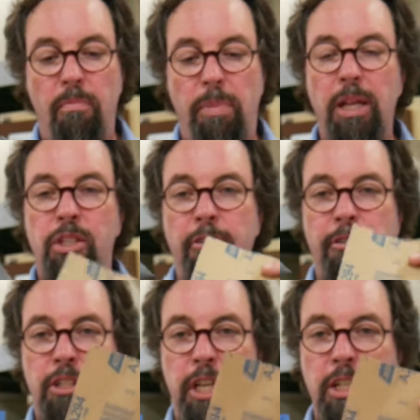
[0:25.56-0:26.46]
Biggest
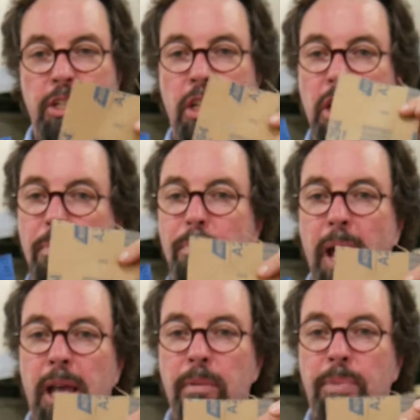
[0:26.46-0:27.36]
difference is the
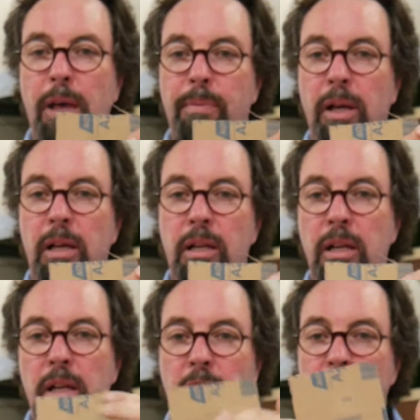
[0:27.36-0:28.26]
backing paper.
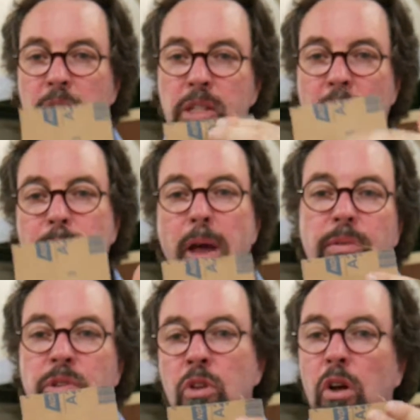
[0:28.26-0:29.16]
Sandpaper
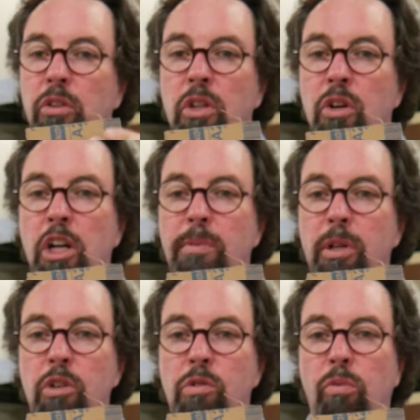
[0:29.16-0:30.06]
is not designed to be
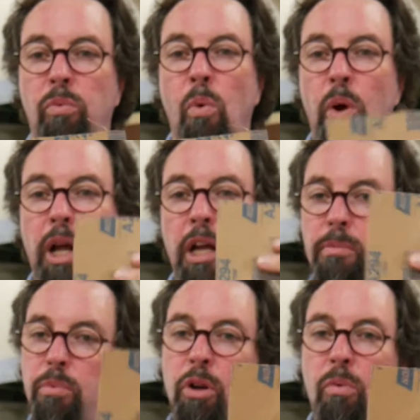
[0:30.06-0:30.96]
used with water.
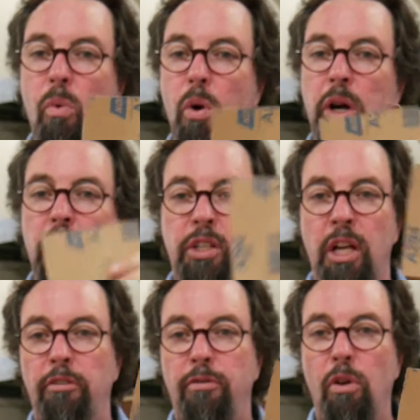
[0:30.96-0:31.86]
Put it in water, it's
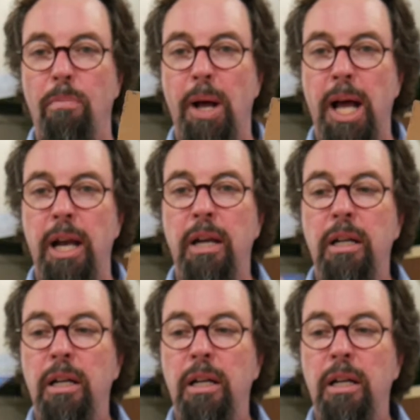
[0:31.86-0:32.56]
going to fall apart.